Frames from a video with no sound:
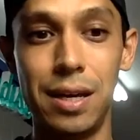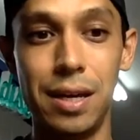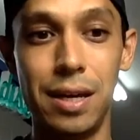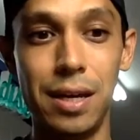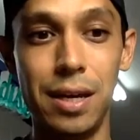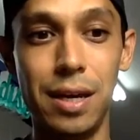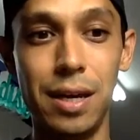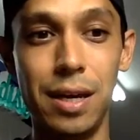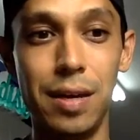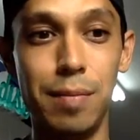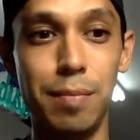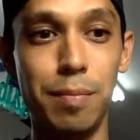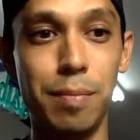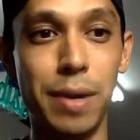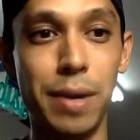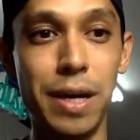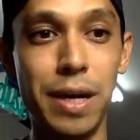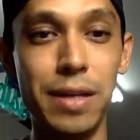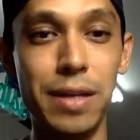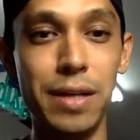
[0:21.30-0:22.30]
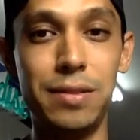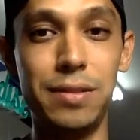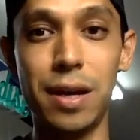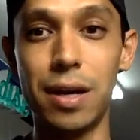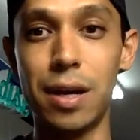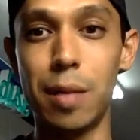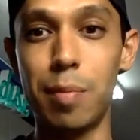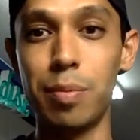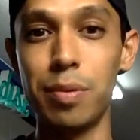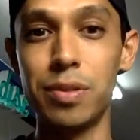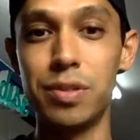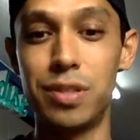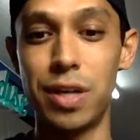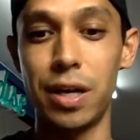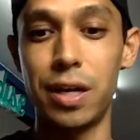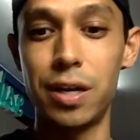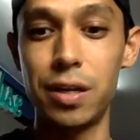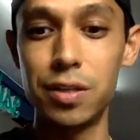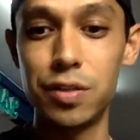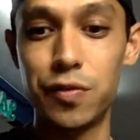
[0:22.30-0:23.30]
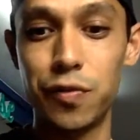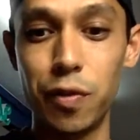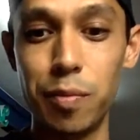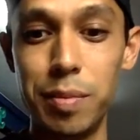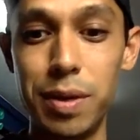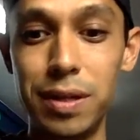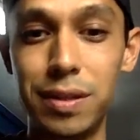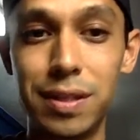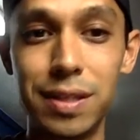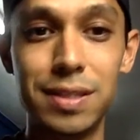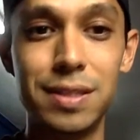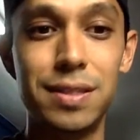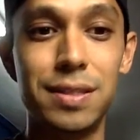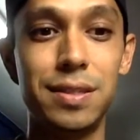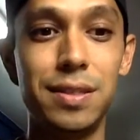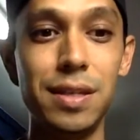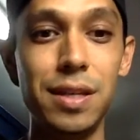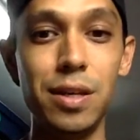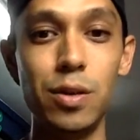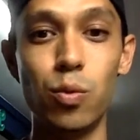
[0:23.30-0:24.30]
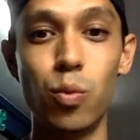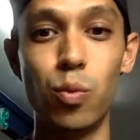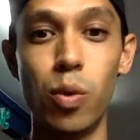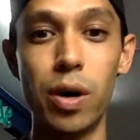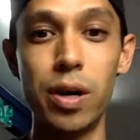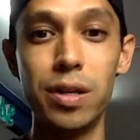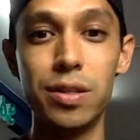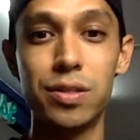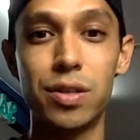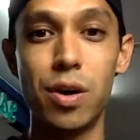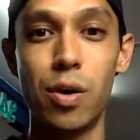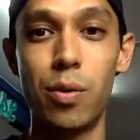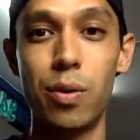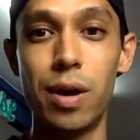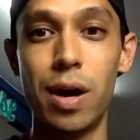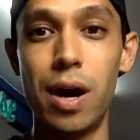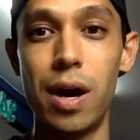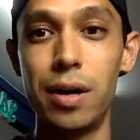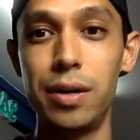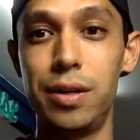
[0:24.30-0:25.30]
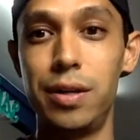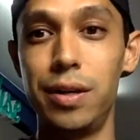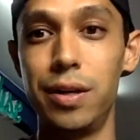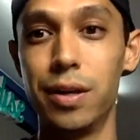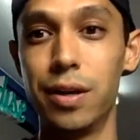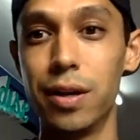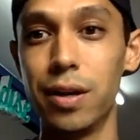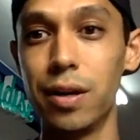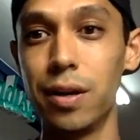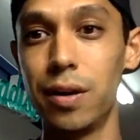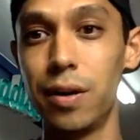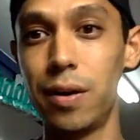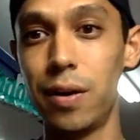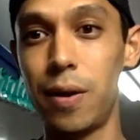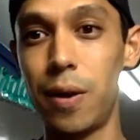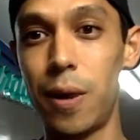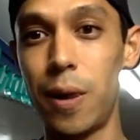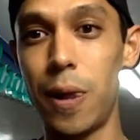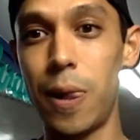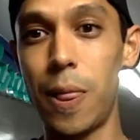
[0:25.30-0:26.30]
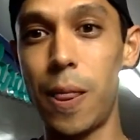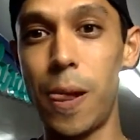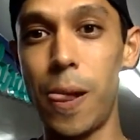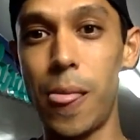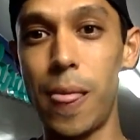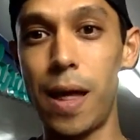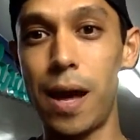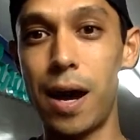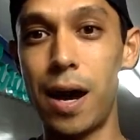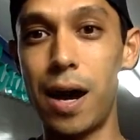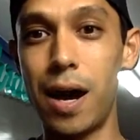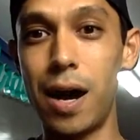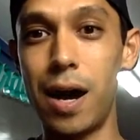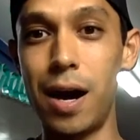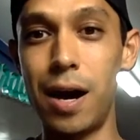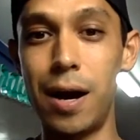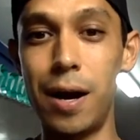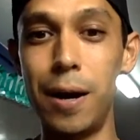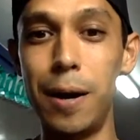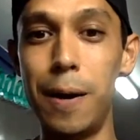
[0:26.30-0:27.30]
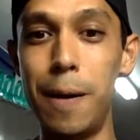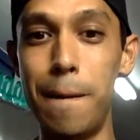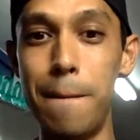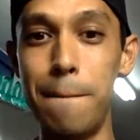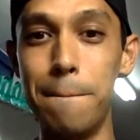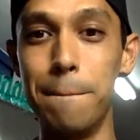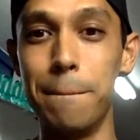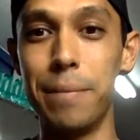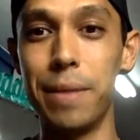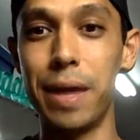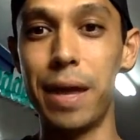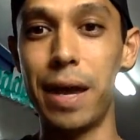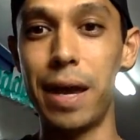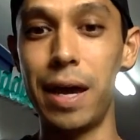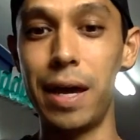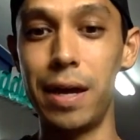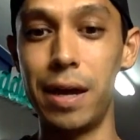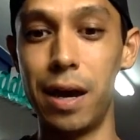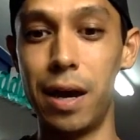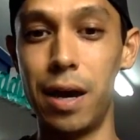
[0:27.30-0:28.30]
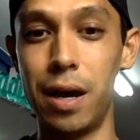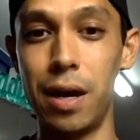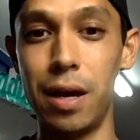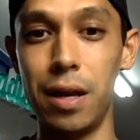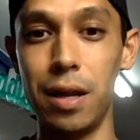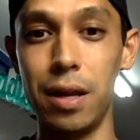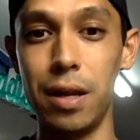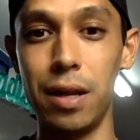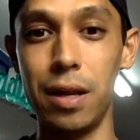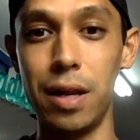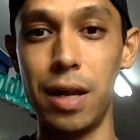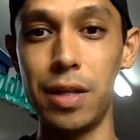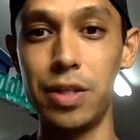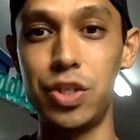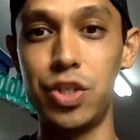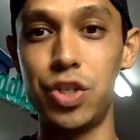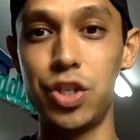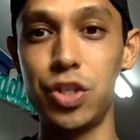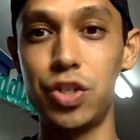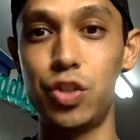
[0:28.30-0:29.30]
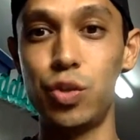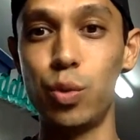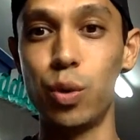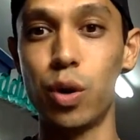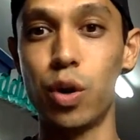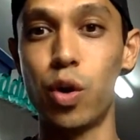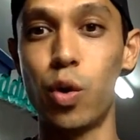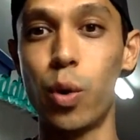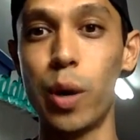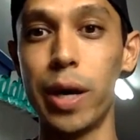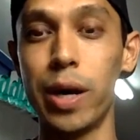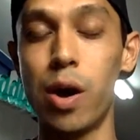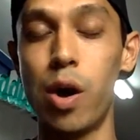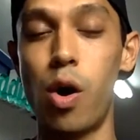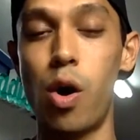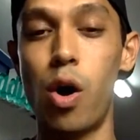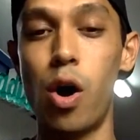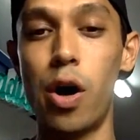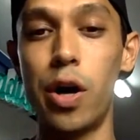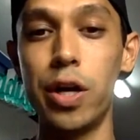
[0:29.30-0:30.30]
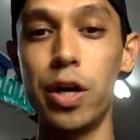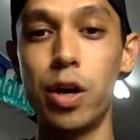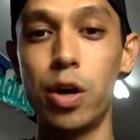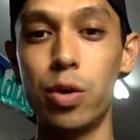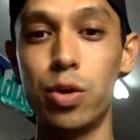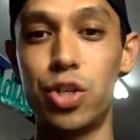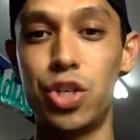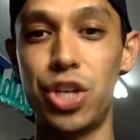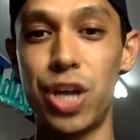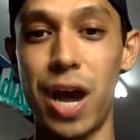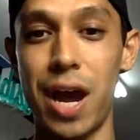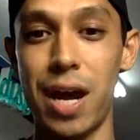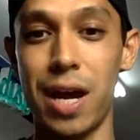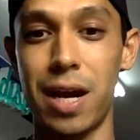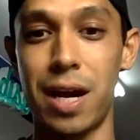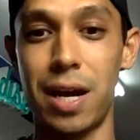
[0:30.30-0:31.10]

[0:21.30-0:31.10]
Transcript: it might take a couple of seconds for me to see what is going on here. And let's just do a quick audio check